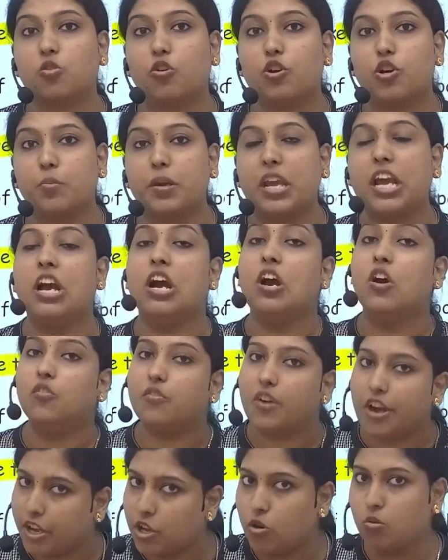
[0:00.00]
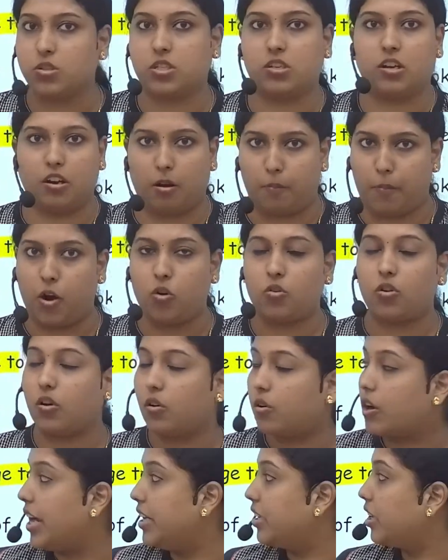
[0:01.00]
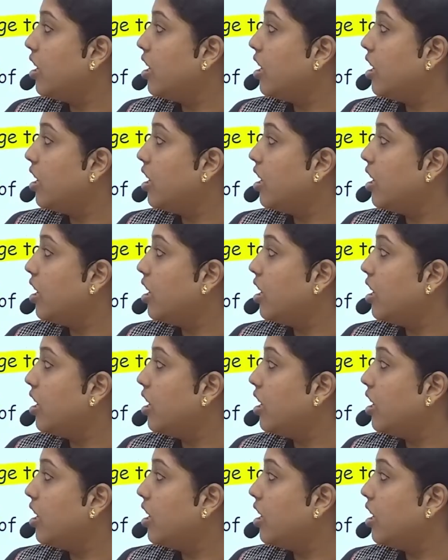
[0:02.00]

to be reduced in amount, right?